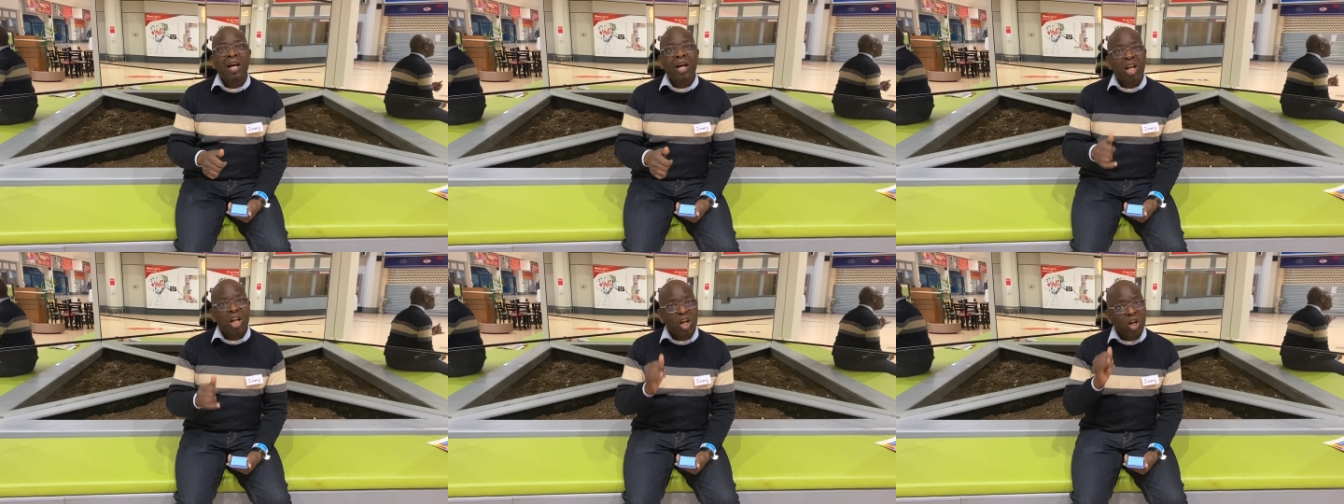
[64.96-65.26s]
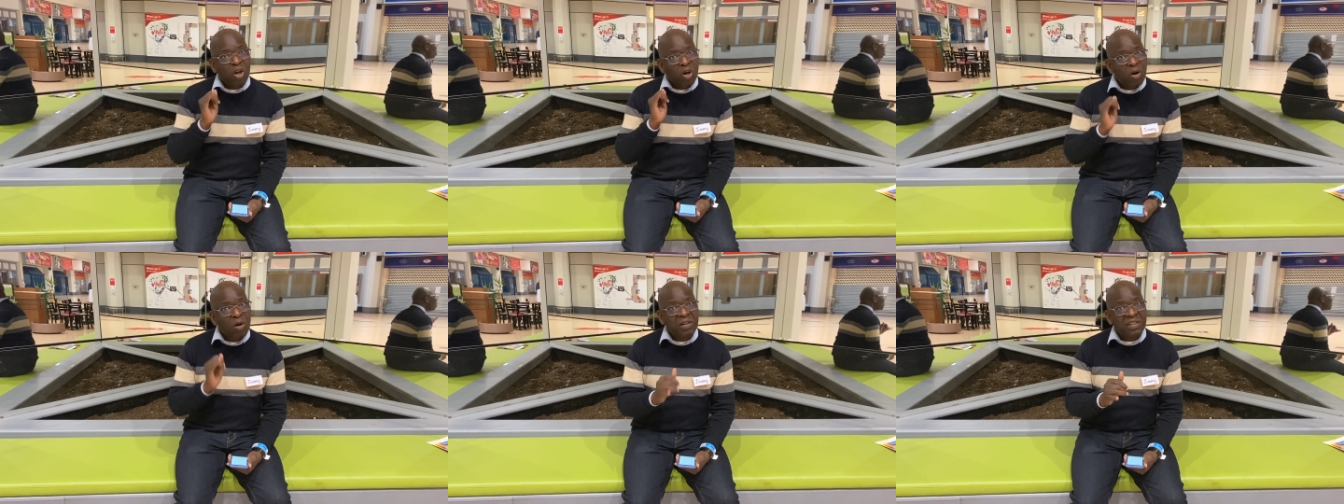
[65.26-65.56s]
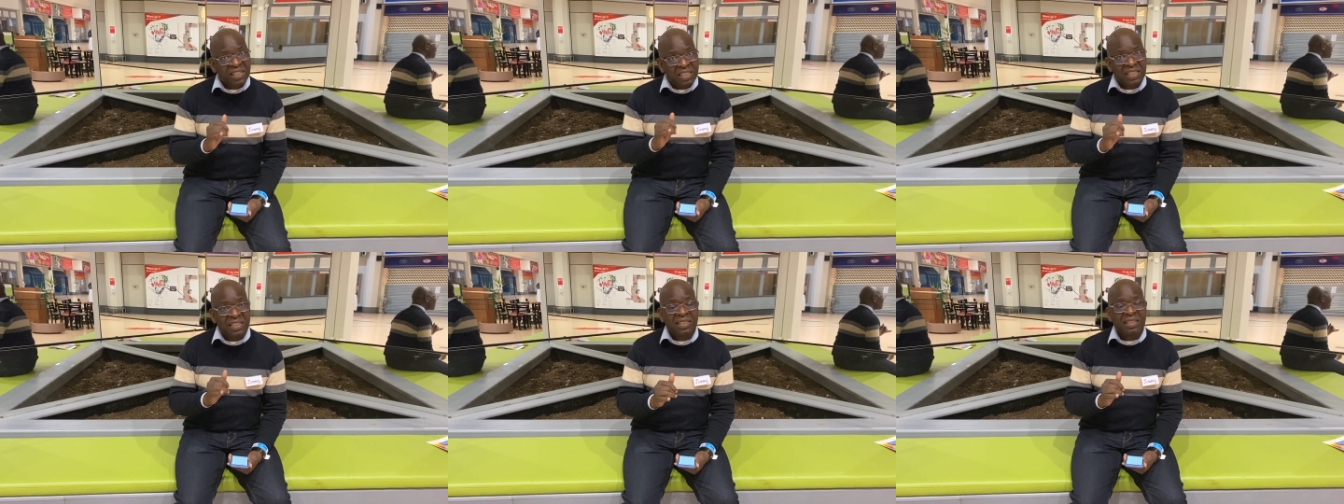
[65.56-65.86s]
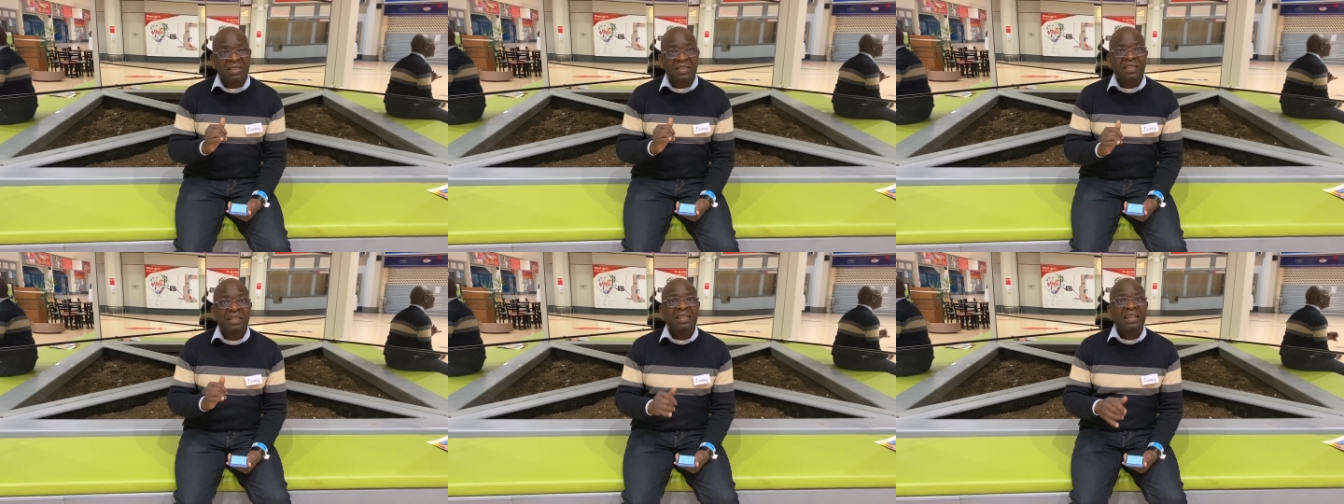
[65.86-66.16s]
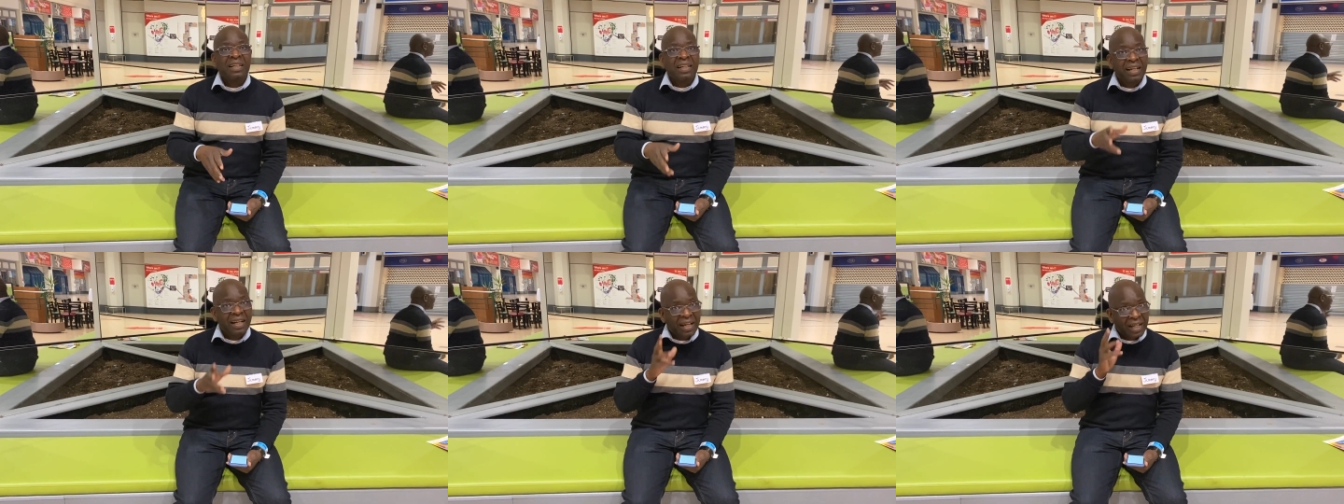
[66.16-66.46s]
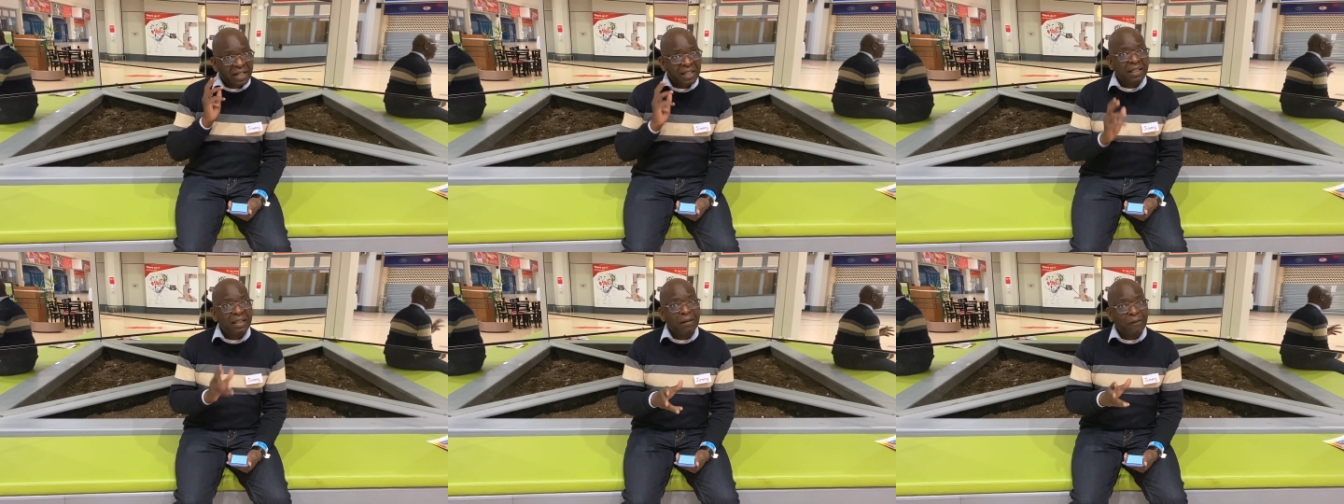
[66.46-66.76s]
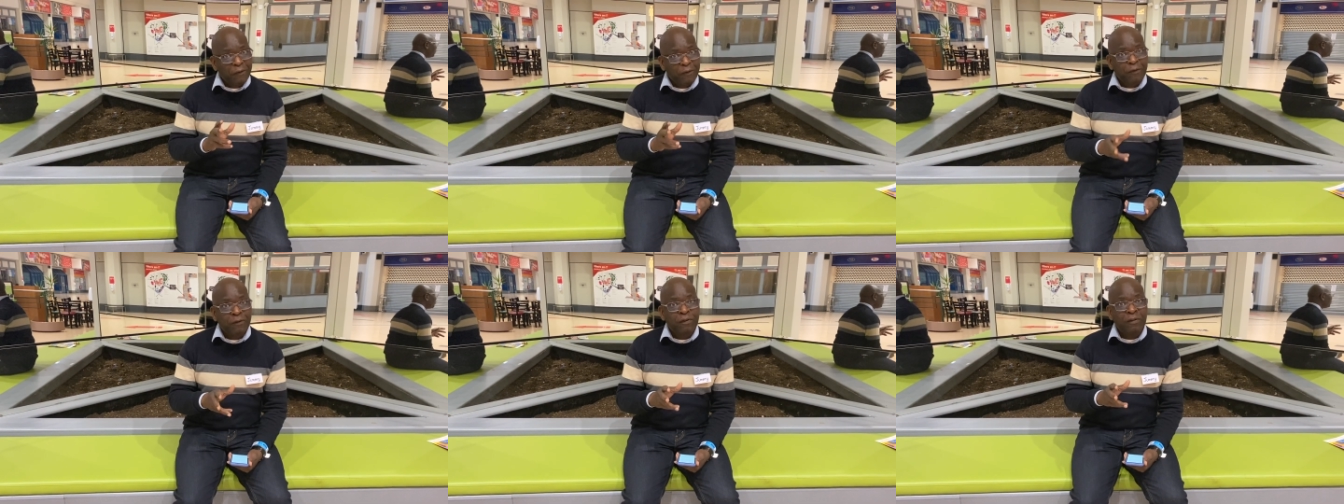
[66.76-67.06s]
loss,
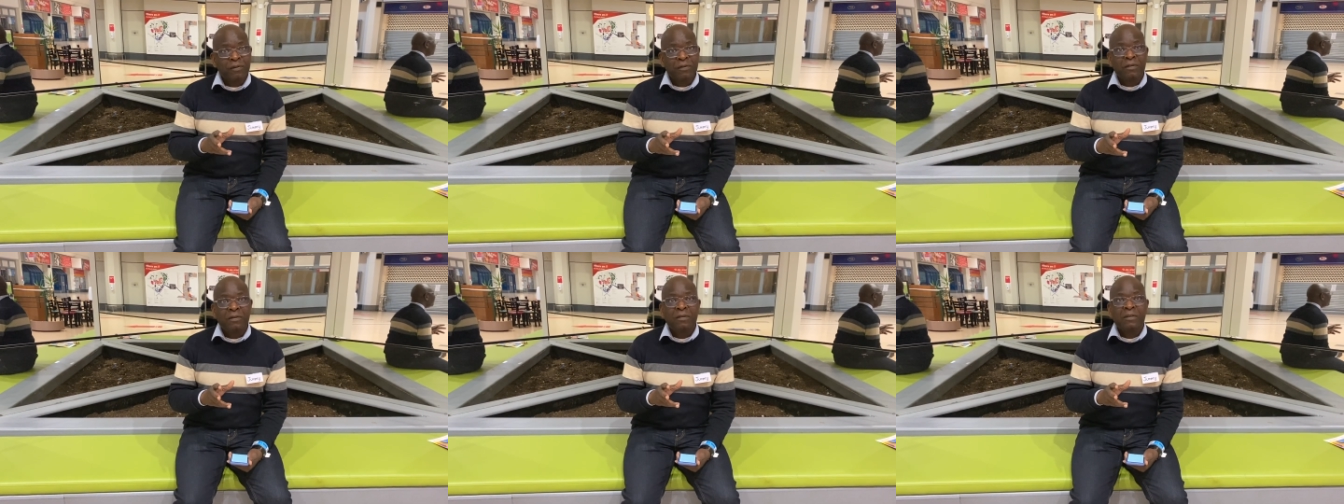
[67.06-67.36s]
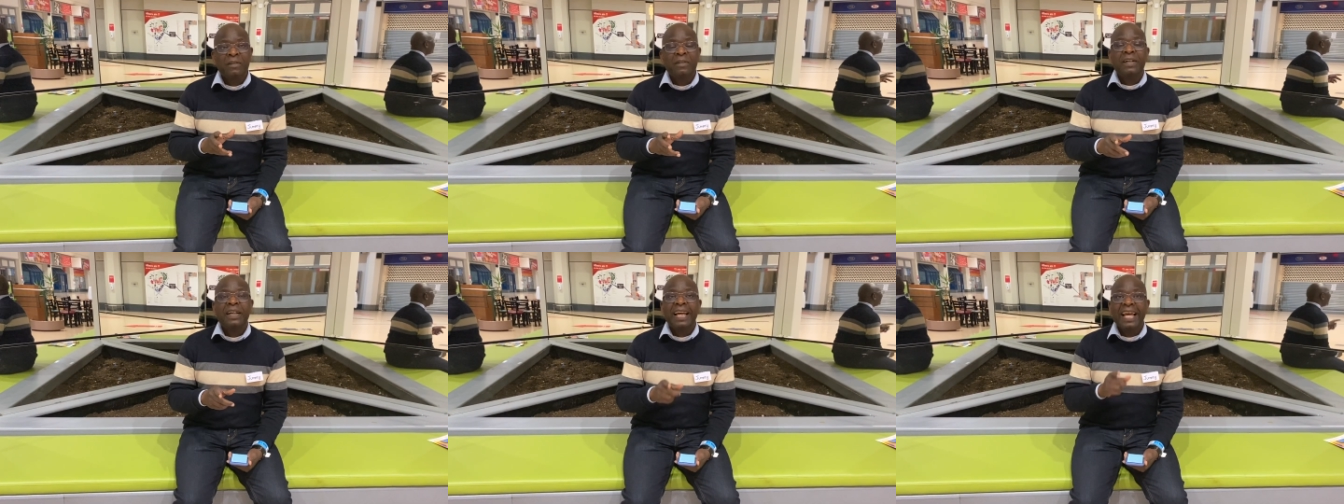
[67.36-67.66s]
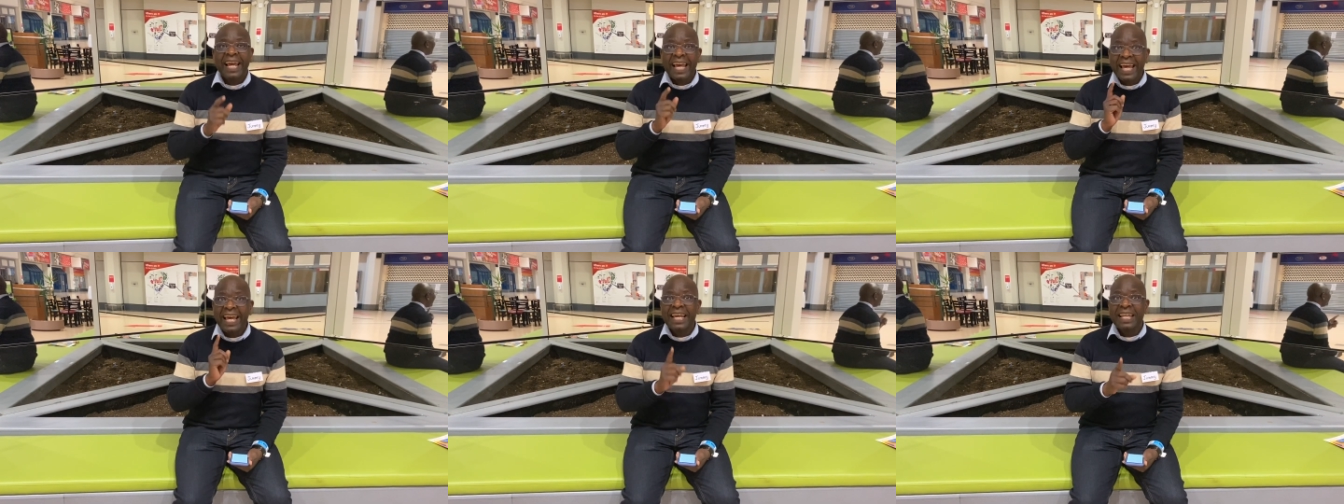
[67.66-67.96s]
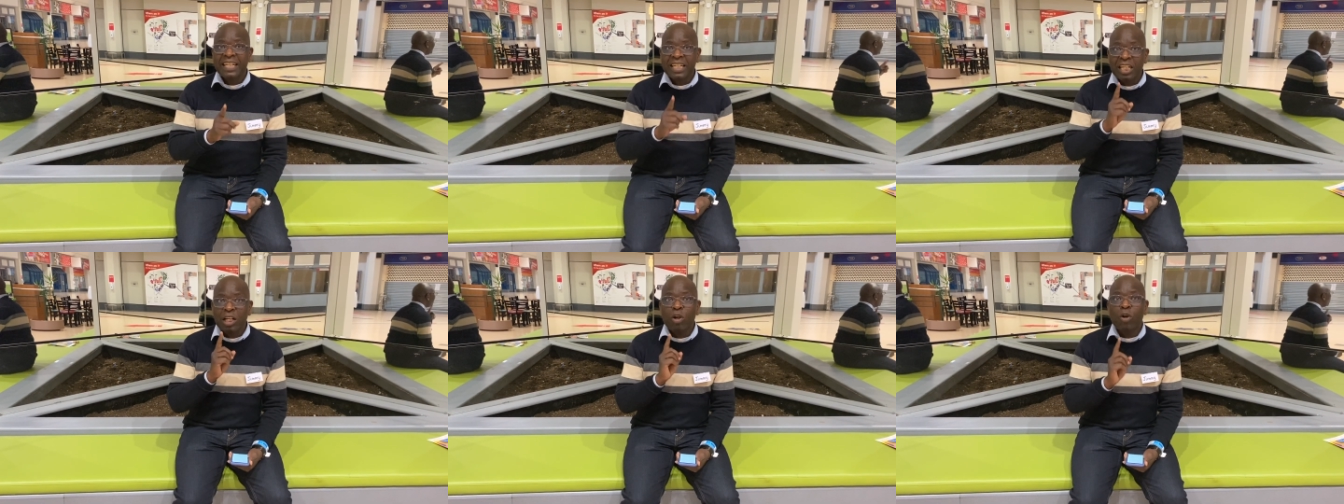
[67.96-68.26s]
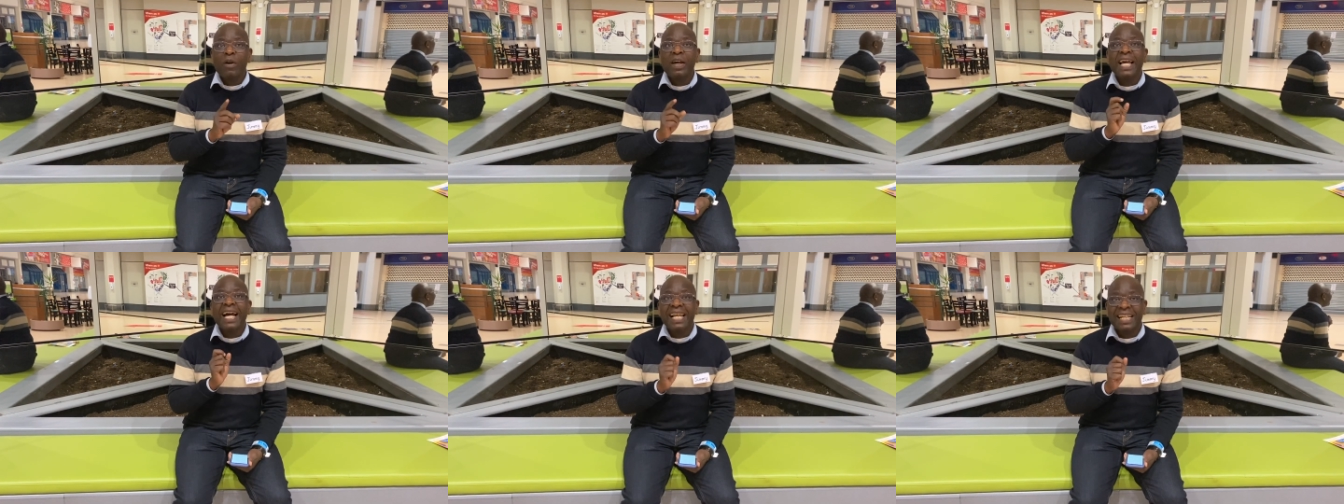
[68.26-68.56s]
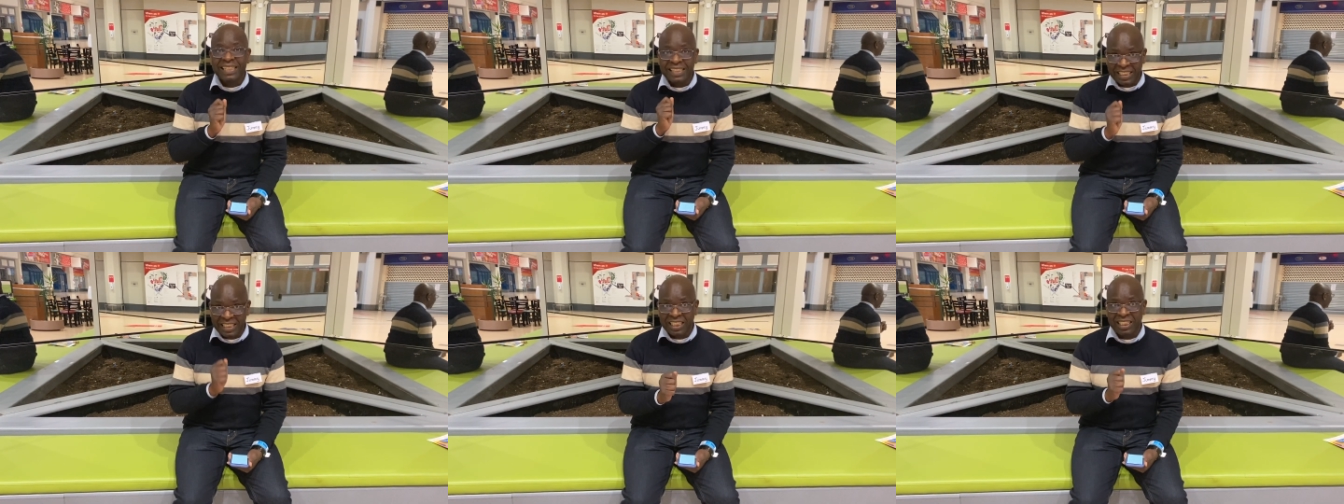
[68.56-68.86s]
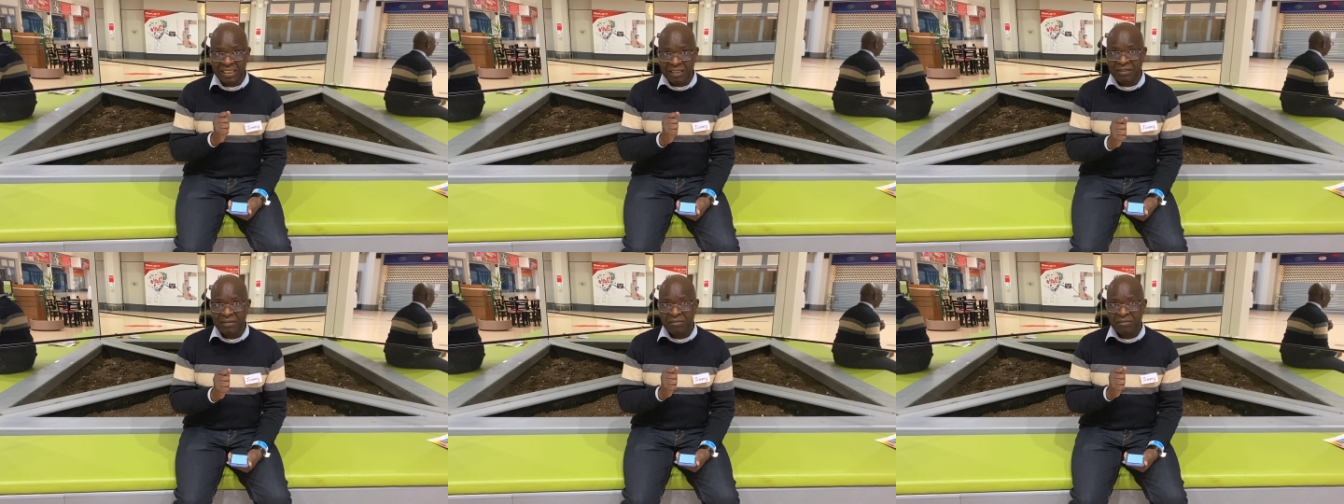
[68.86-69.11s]
grief, and loyalty.